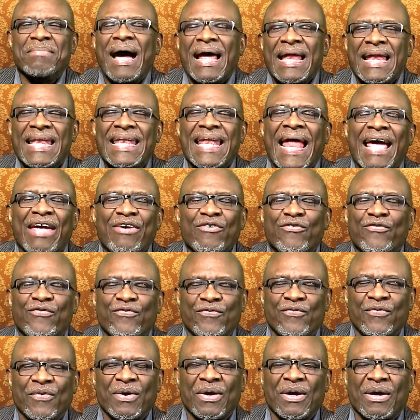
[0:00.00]

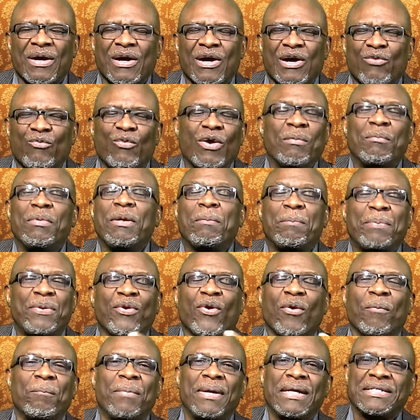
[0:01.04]
life will be pure
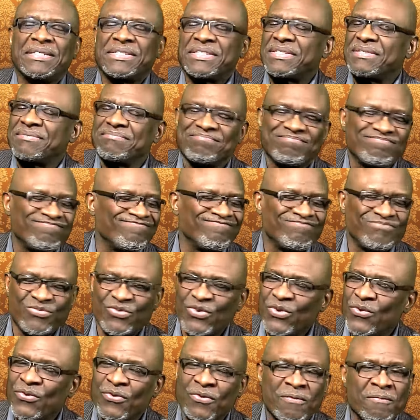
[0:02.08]
bliss.
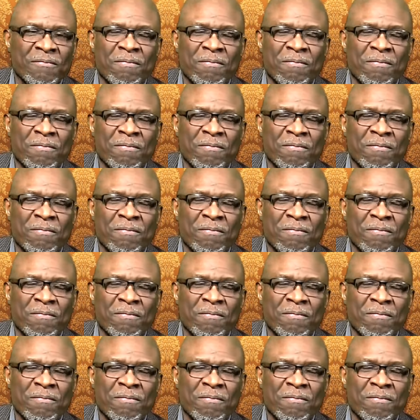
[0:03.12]
No.